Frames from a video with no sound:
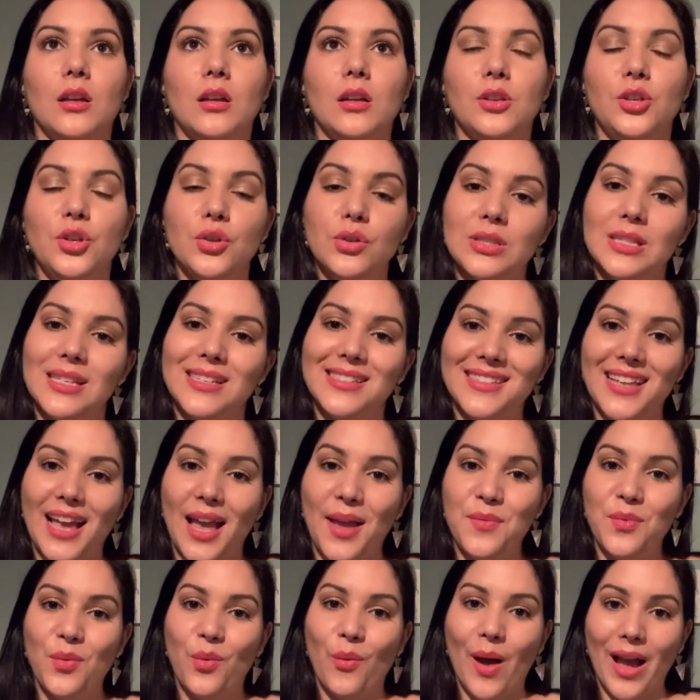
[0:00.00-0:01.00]
use this
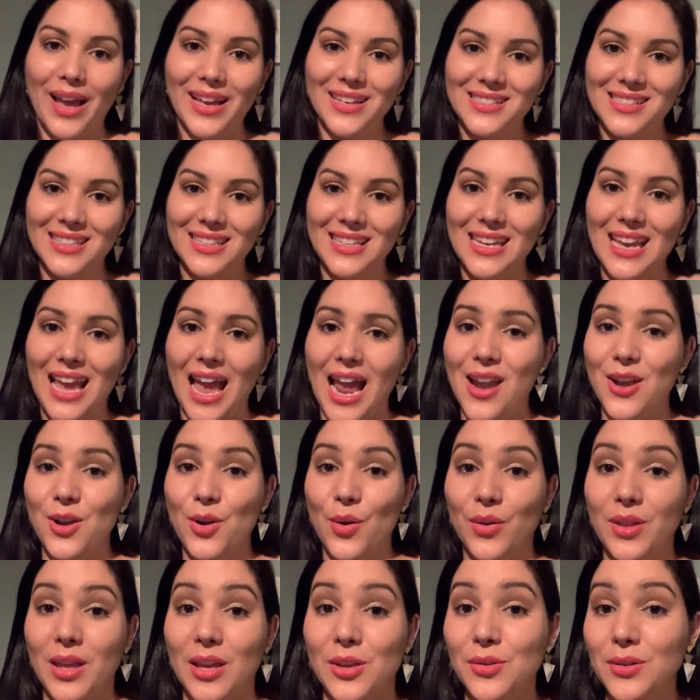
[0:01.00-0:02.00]
time wisely, and
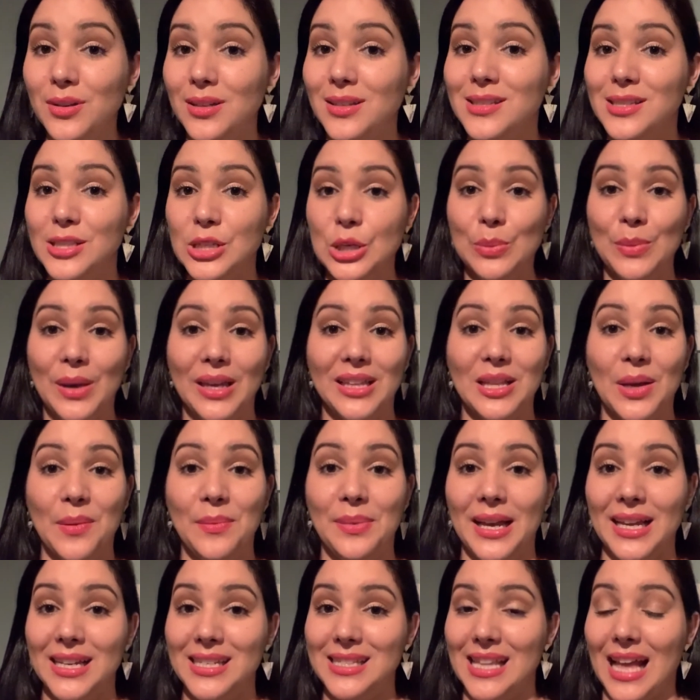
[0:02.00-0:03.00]
know that you can still make the
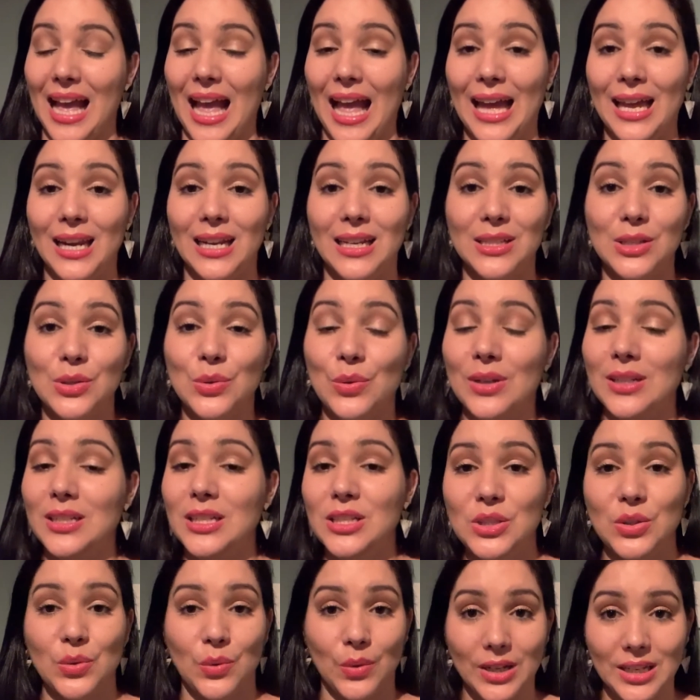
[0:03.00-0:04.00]
best out of
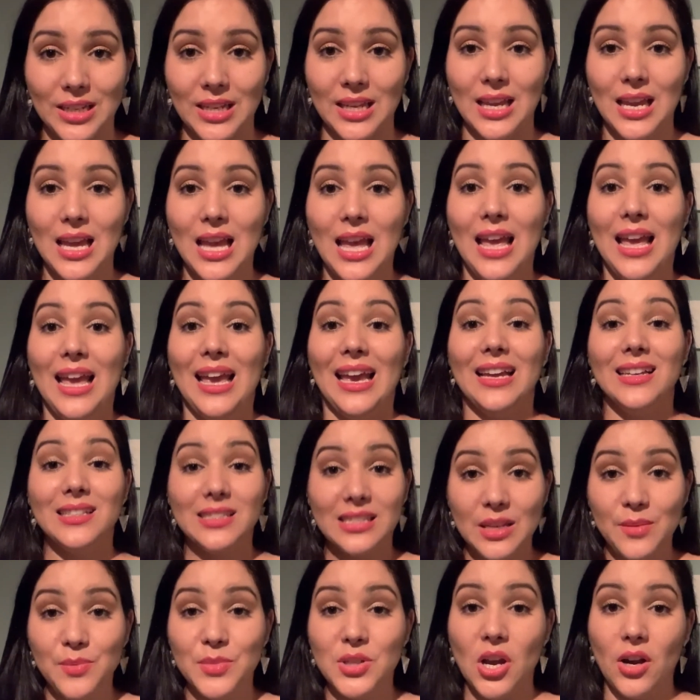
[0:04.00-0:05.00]
twenty twenty. It
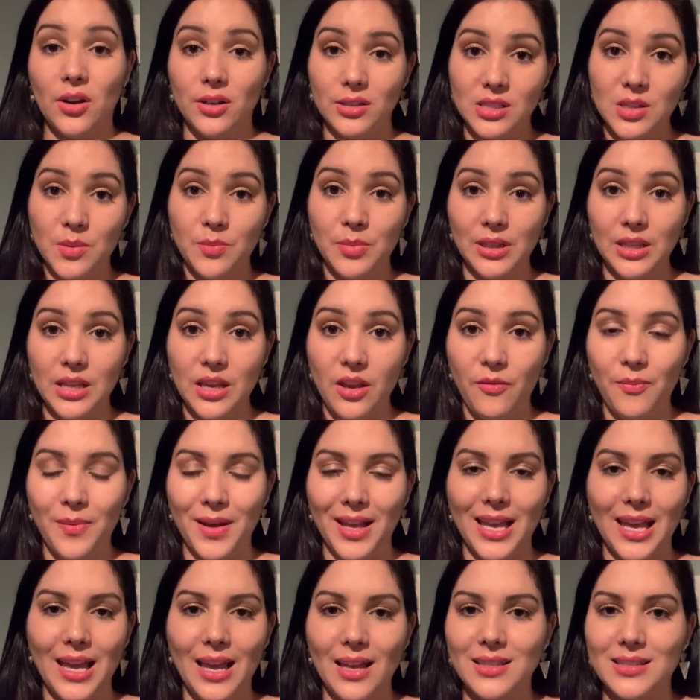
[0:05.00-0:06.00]
seems hard to believe,
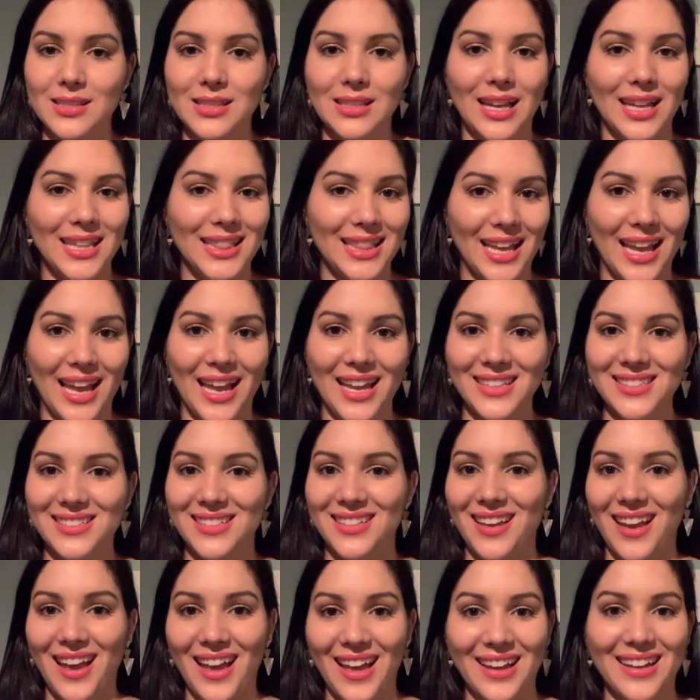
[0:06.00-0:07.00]
but it's not the end
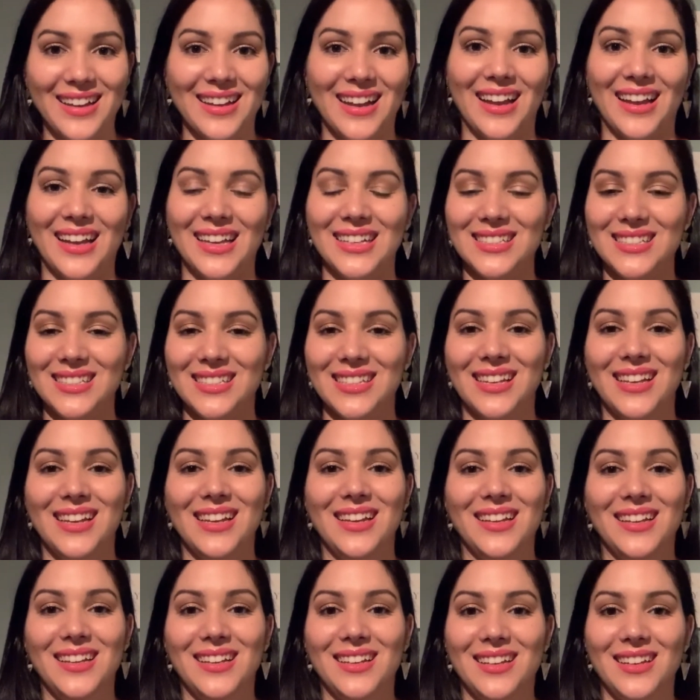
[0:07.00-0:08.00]
yet, guys.
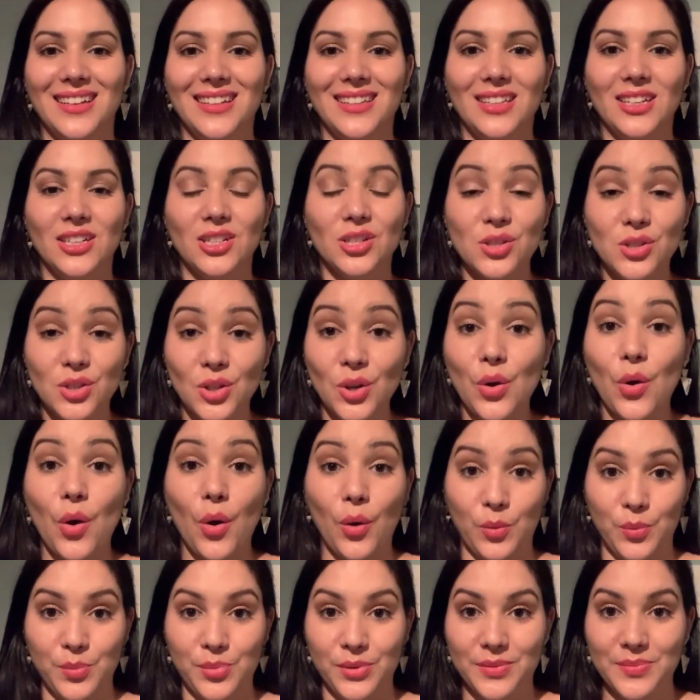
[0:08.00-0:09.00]
There's still
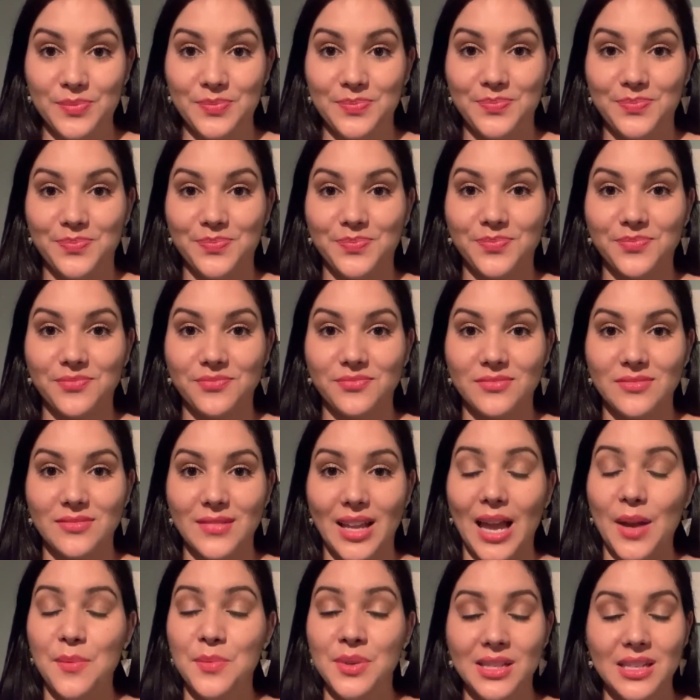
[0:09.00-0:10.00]
hope.
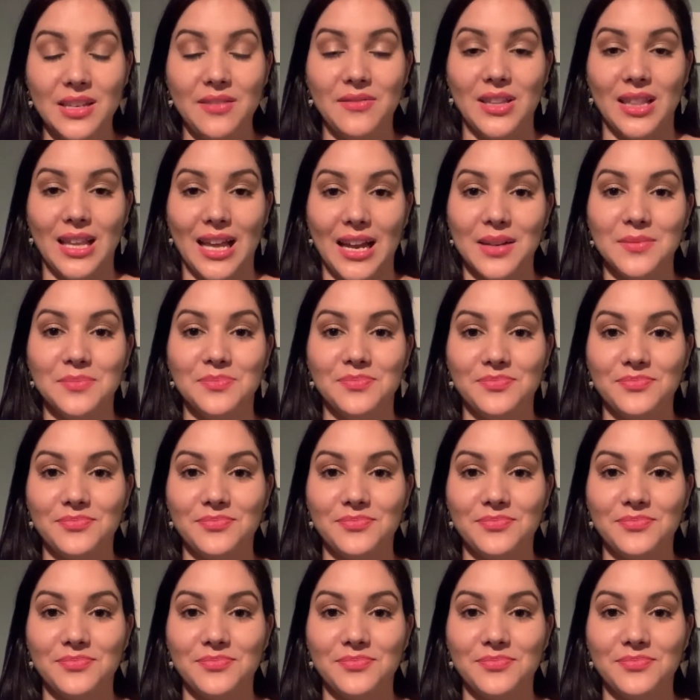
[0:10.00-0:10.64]
I believe in that.